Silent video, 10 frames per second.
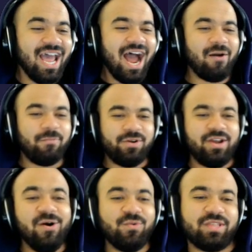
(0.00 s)
our
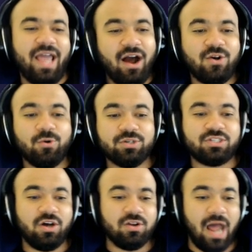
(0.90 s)
Brionne with Encore
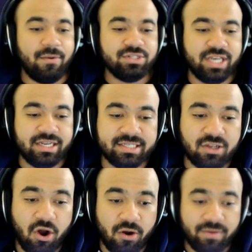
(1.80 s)
Scald, Aquajet, and
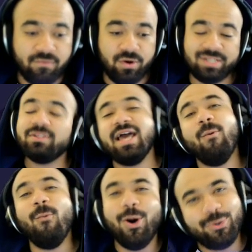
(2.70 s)
Disarming Voice with that
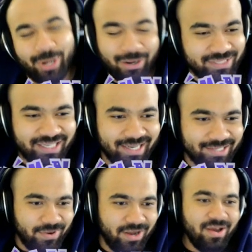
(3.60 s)
Waterium Z as
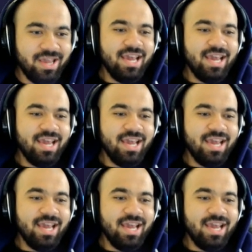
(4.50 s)
well.